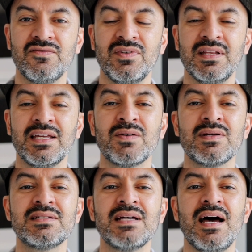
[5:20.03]
feeling
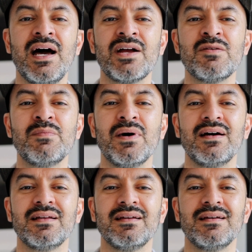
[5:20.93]
your entire
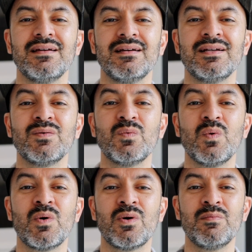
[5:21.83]
body in a
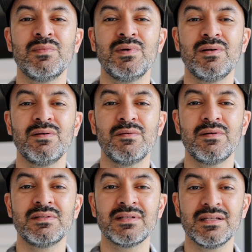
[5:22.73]
warm,
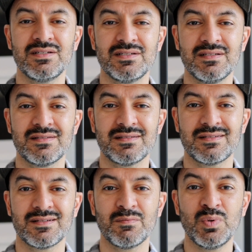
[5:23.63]

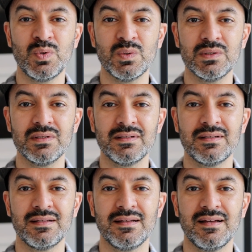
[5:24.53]
delicious pool
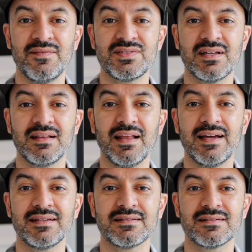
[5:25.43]
of
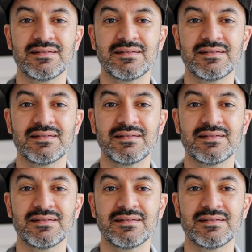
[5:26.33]
sunlight.